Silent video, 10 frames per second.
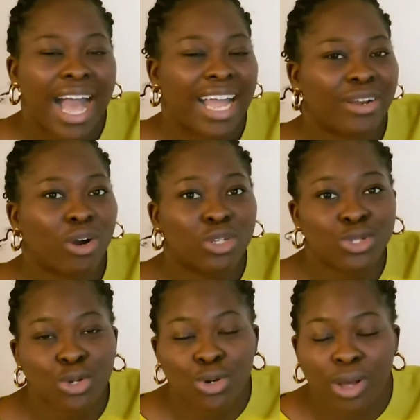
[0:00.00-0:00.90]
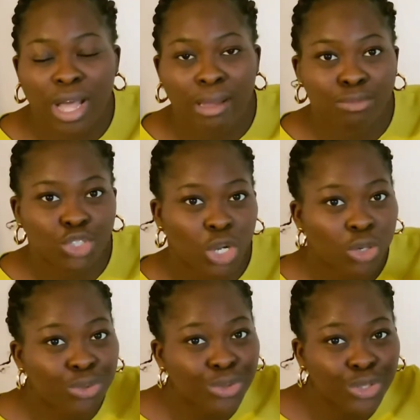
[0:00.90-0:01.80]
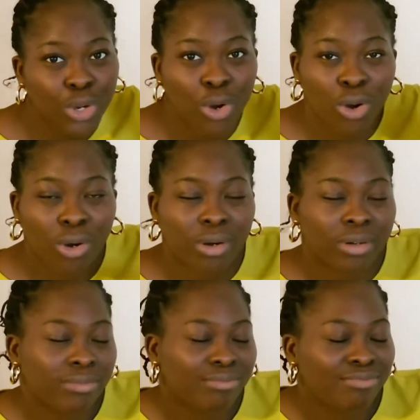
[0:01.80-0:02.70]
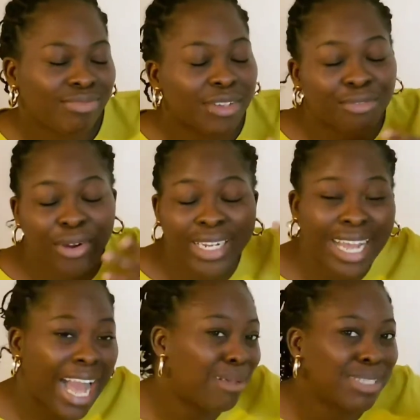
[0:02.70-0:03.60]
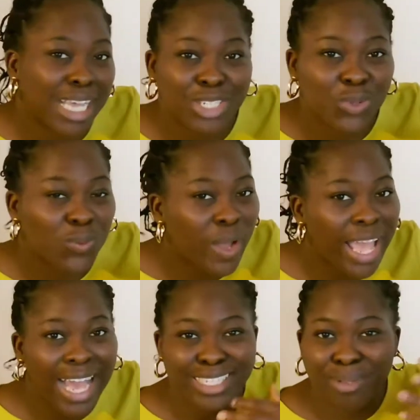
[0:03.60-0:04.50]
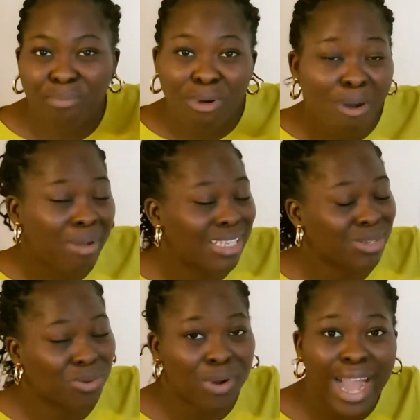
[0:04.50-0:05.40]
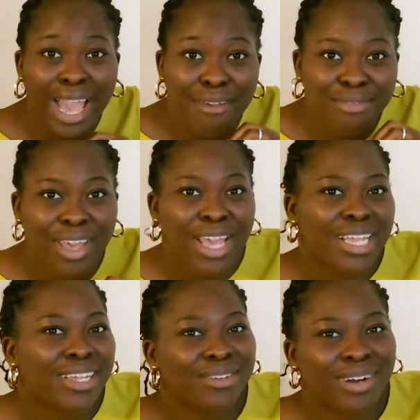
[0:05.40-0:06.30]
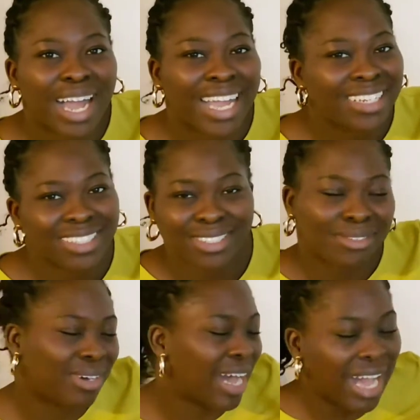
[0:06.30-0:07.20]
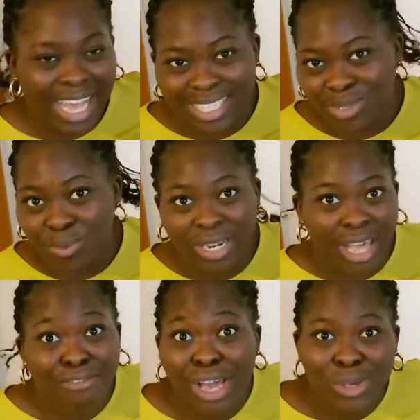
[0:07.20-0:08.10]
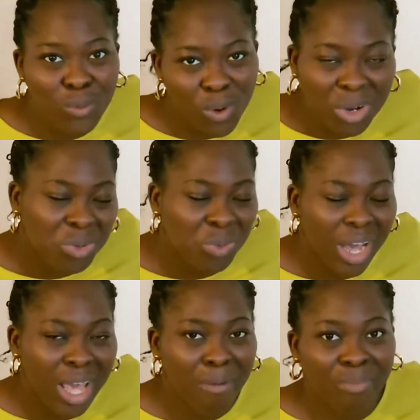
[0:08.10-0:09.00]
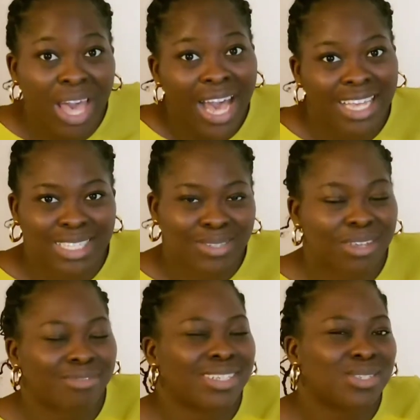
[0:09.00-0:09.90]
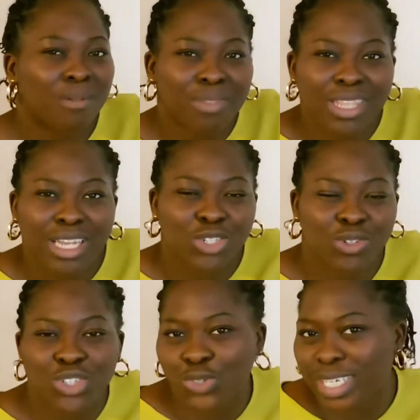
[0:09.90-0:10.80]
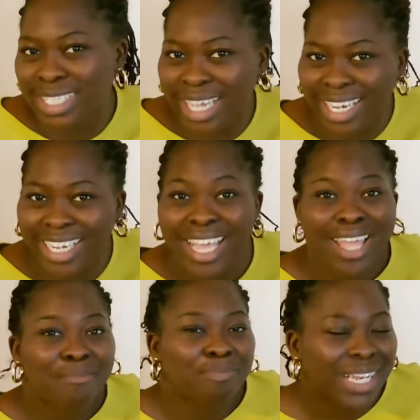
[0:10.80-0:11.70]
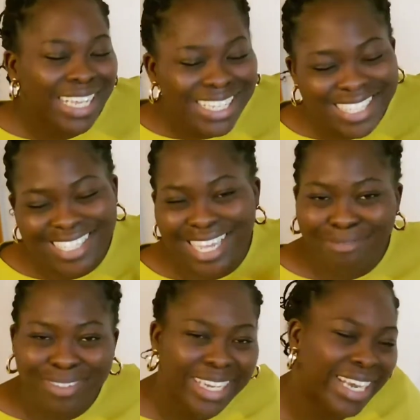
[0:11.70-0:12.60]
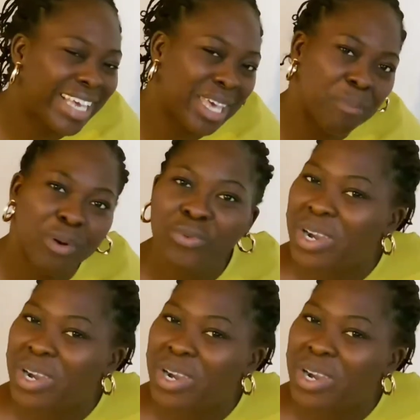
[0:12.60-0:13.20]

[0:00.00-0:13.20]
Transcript: and also juggle your different caps that you wear as a mom, as a wife, and as whatever you work has. So if this is something that you're interested in, please definitely keep on